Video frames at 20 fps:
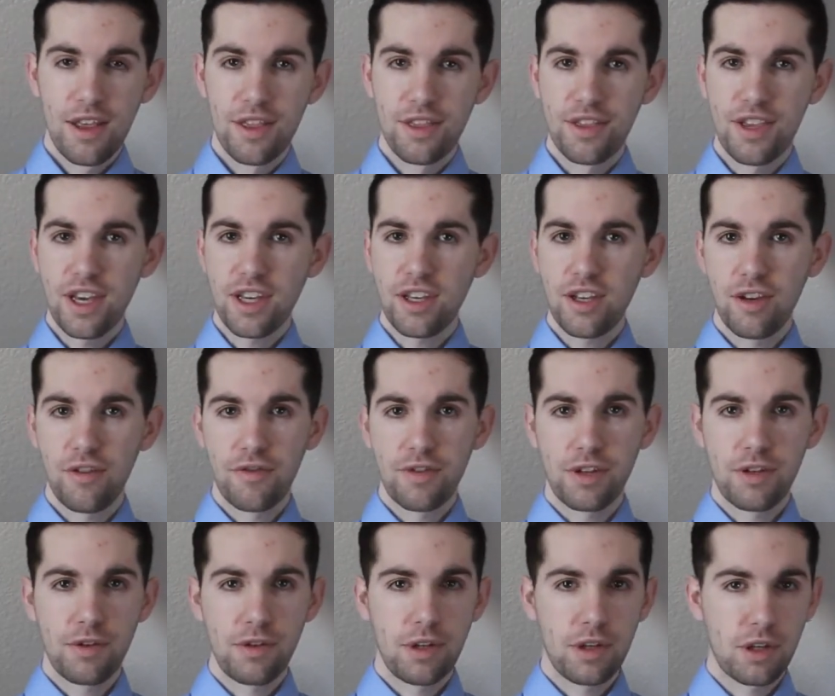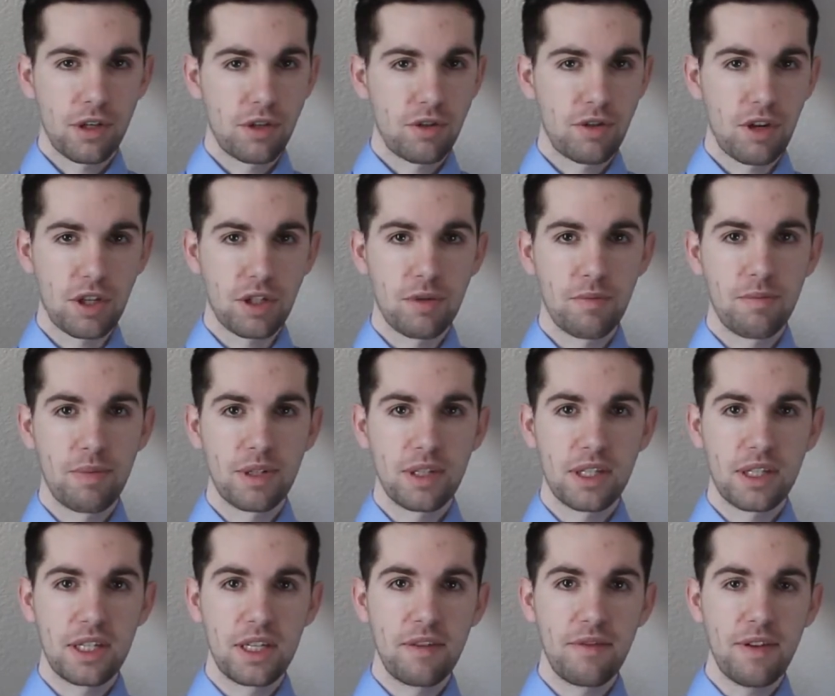Thank you for tuning in to Construction
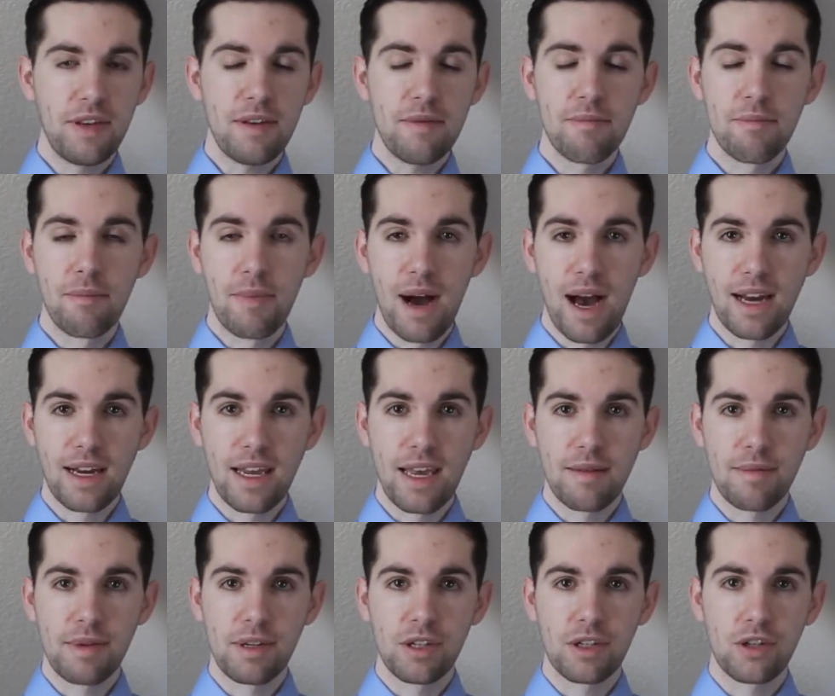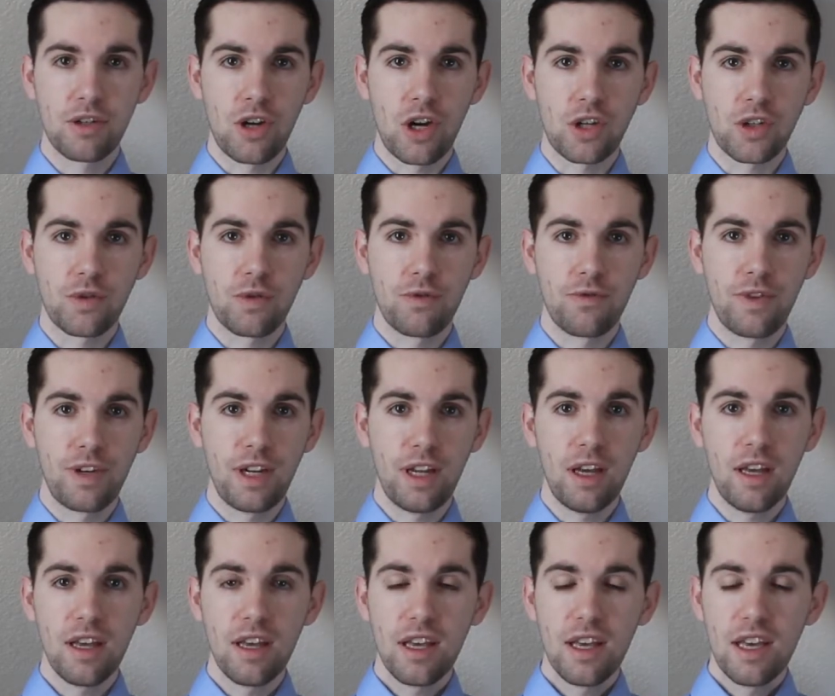Business TV. My name is Joshua
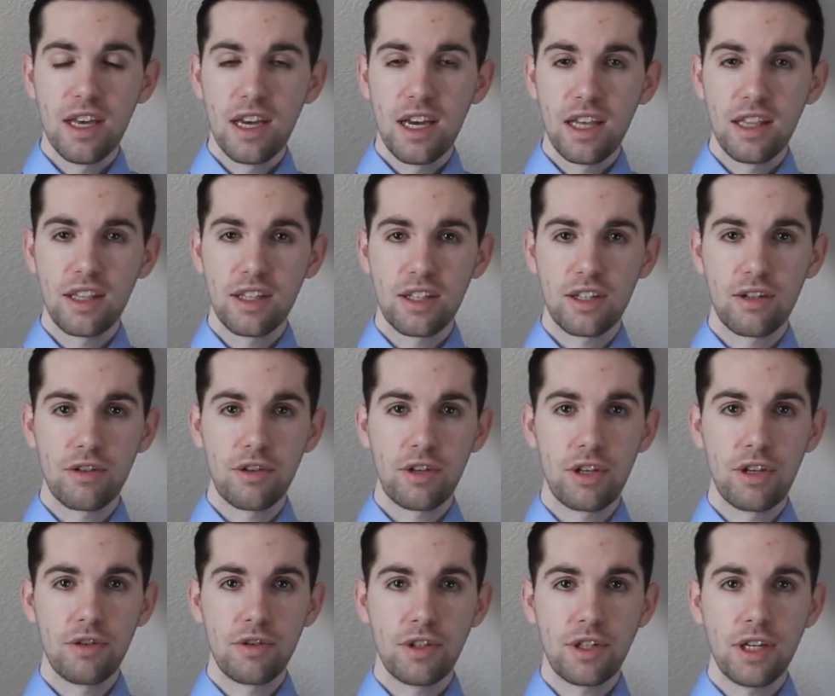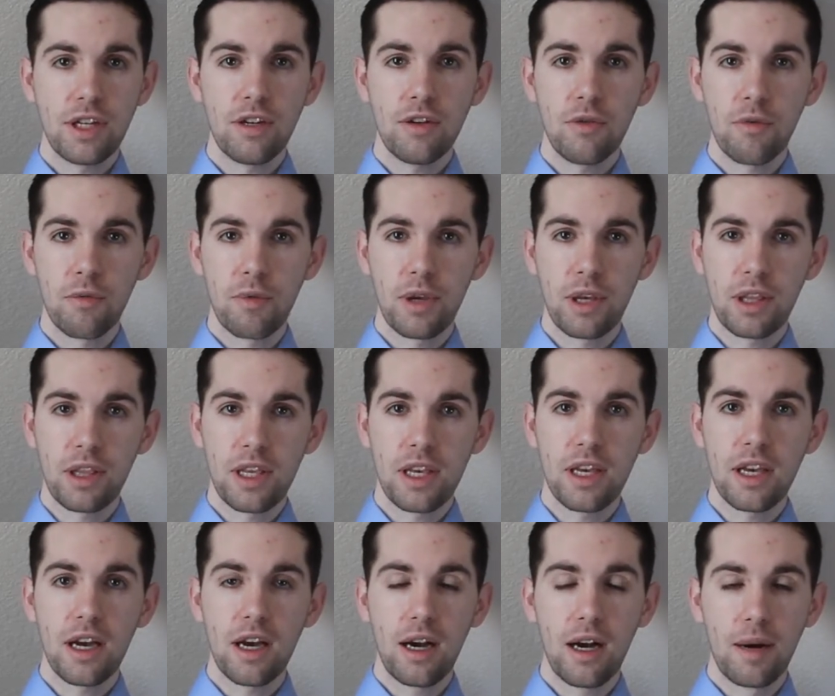Vita, and this is your Houston Weekly
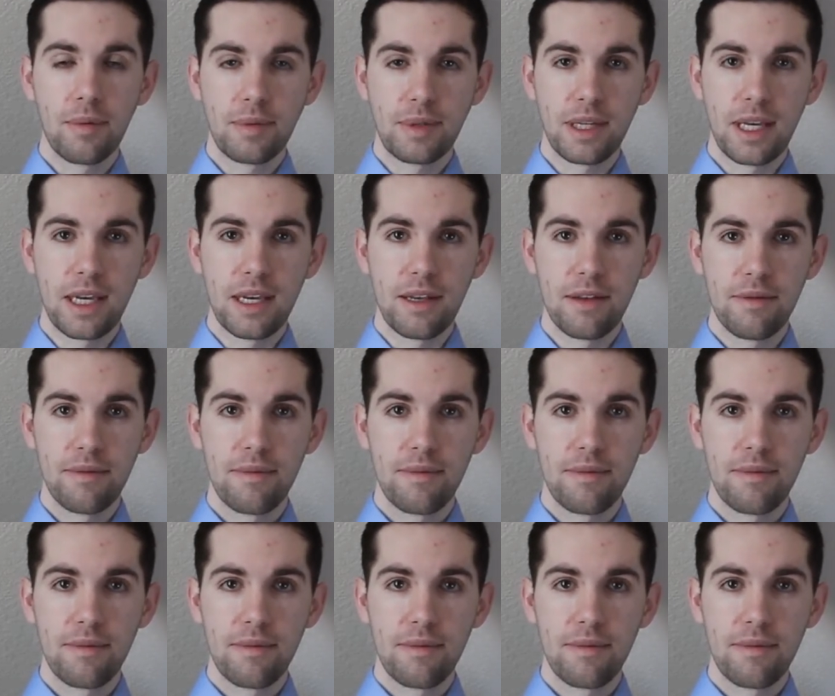Update.